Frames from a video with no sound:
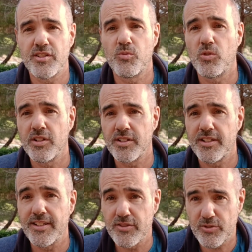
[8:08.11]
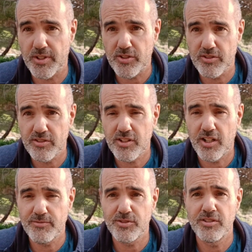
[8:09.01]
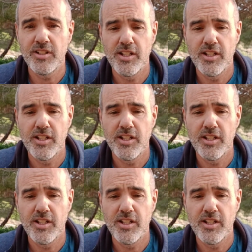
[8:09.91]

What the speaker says: an illustrated cover,